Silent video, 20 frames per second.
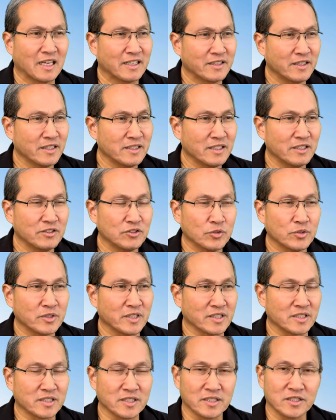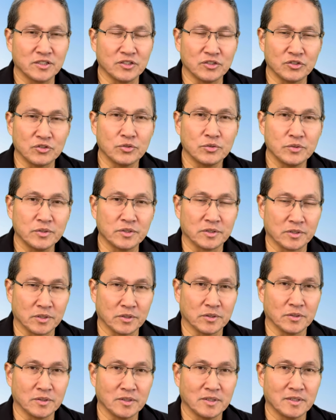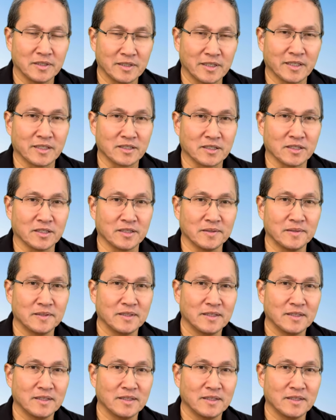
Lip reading: I think they do it at 62 years old, actually.